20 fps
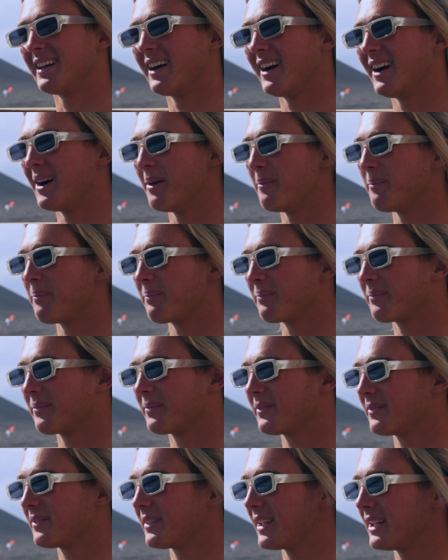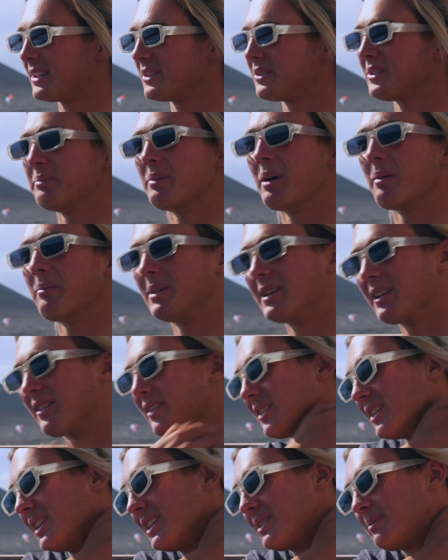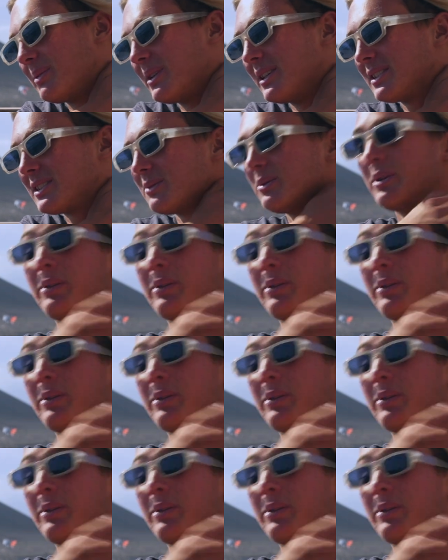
I don't remember the third person.